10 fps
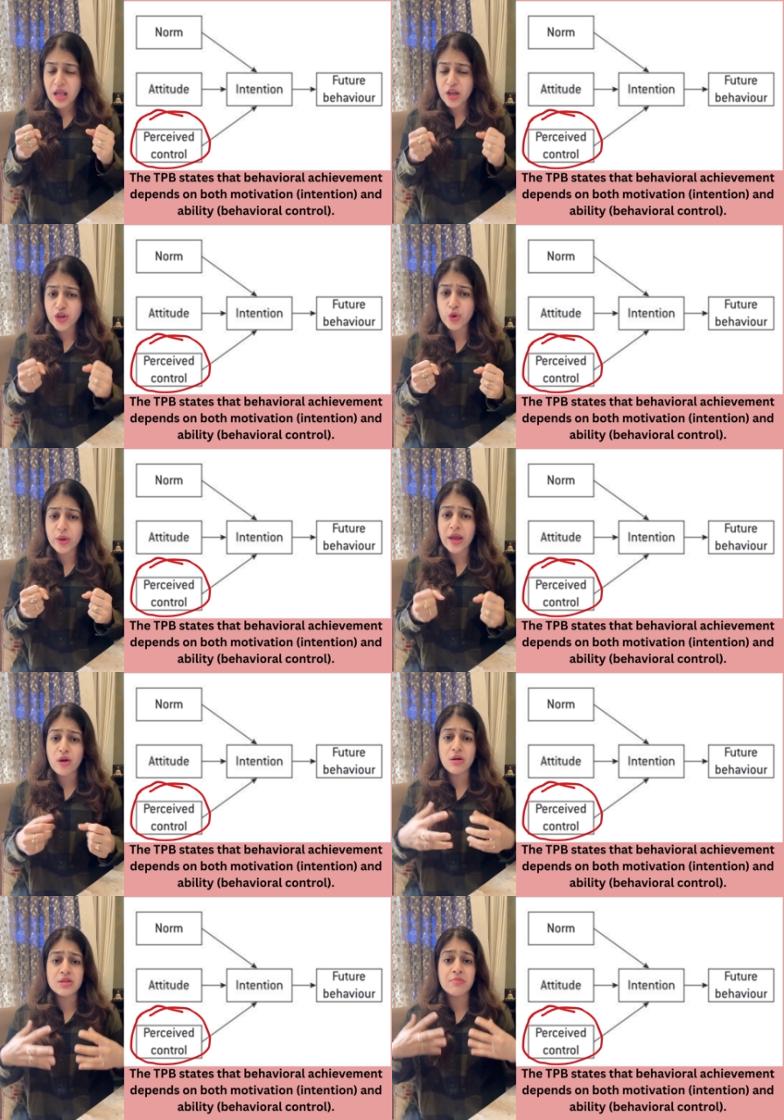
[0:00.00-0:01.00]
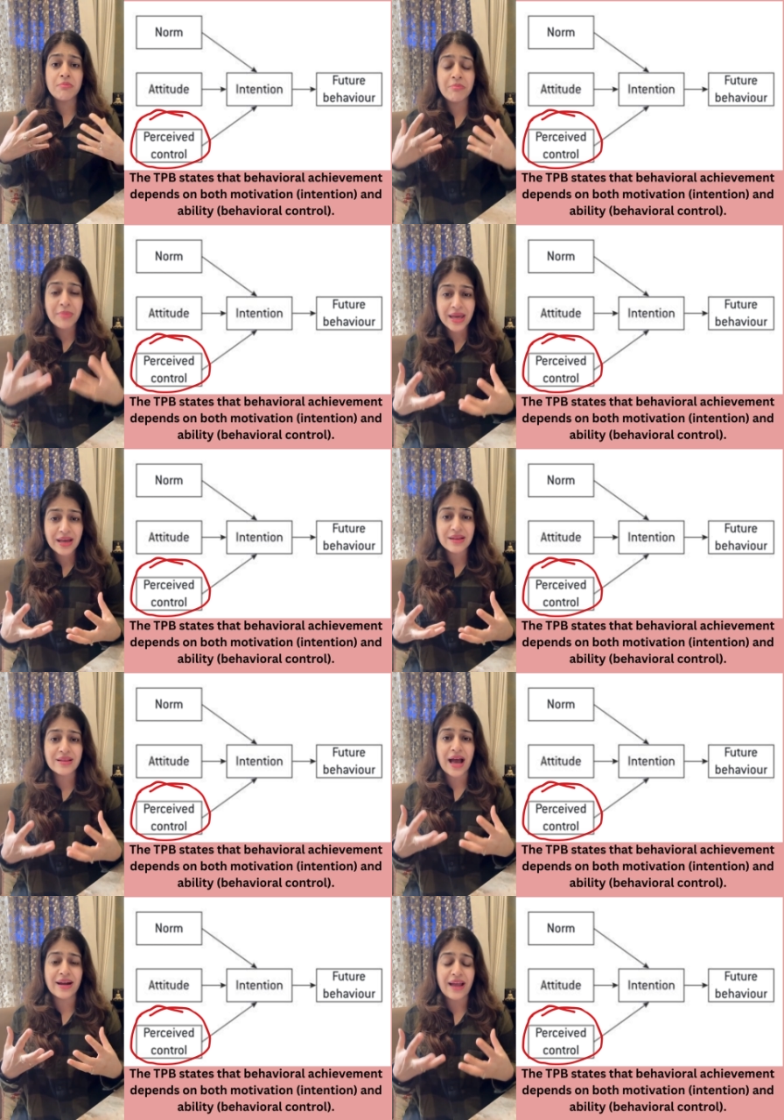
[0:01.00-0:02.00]
You cannot make
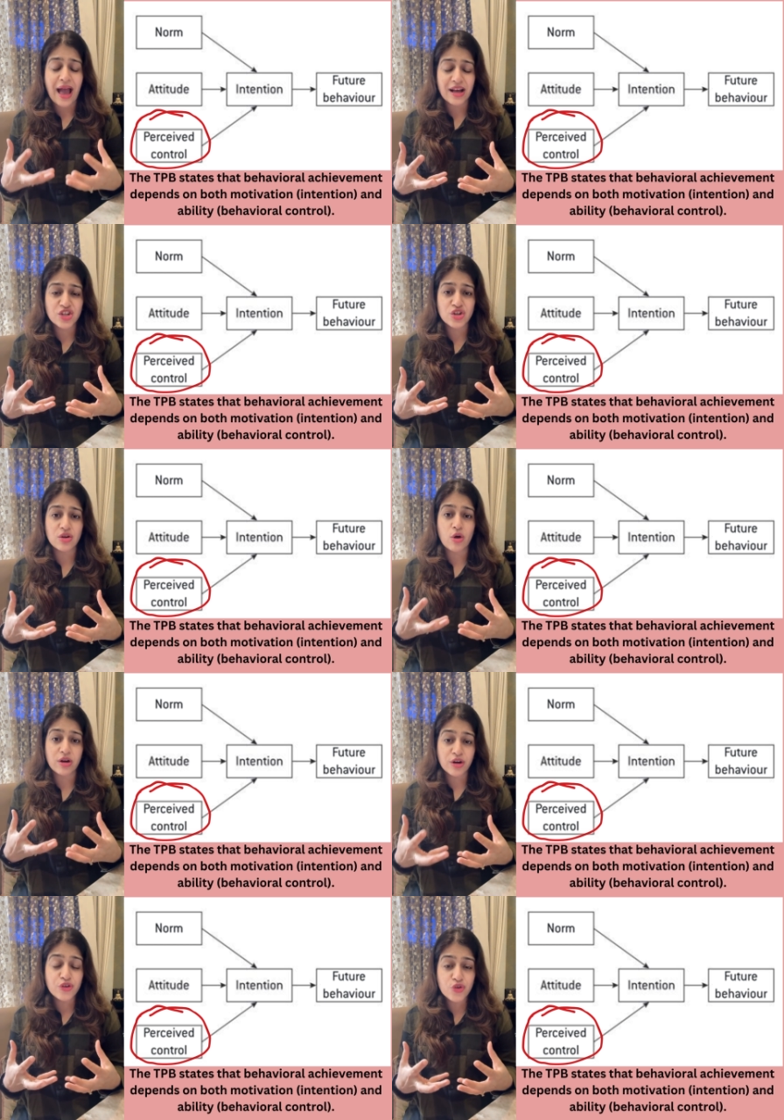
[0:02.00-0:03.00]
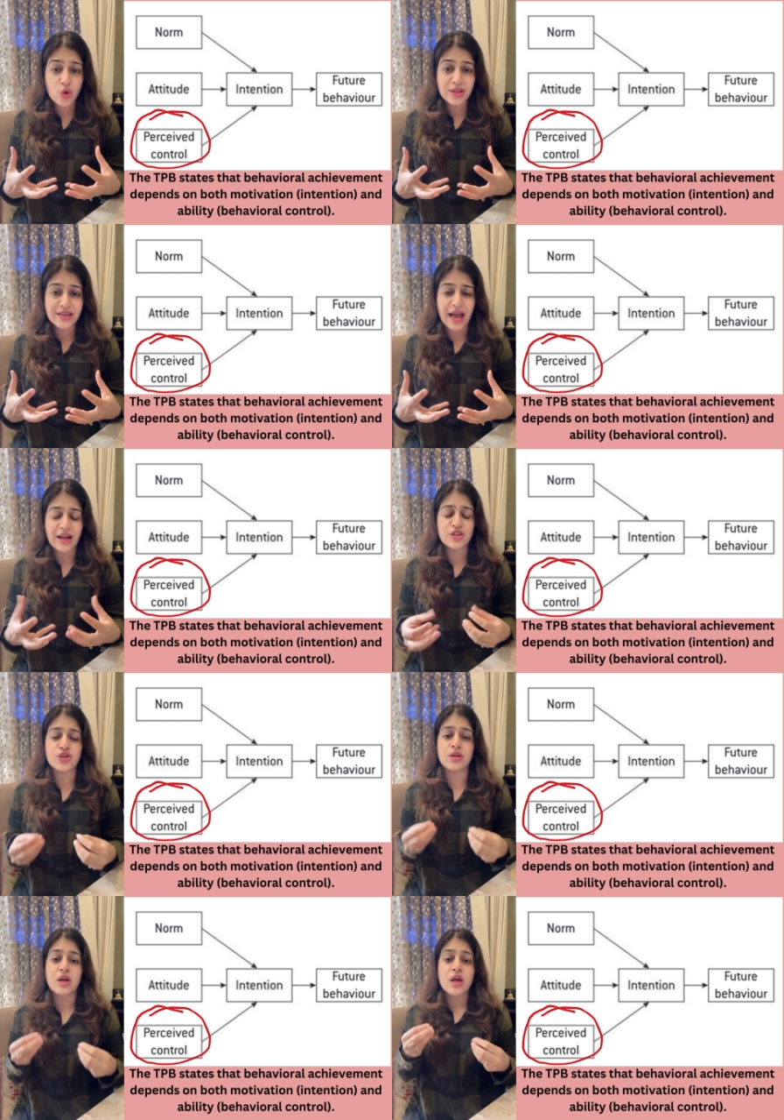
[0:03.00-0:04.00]
that action or control the
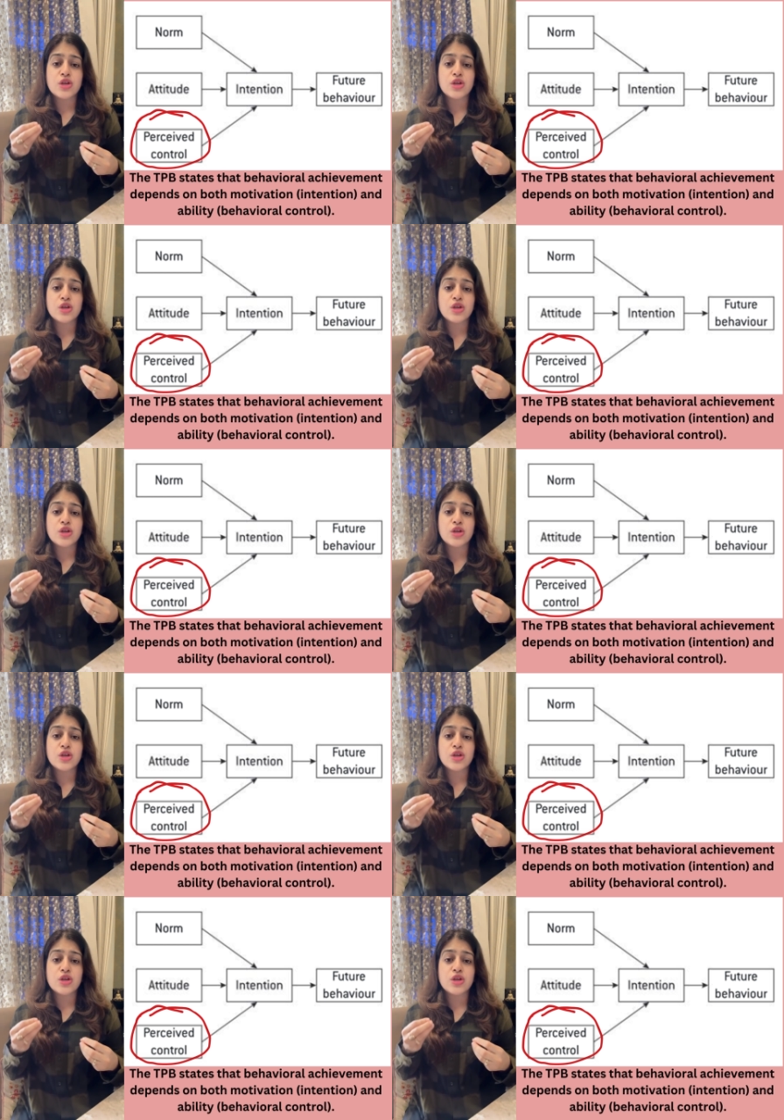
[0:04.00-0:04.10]
action.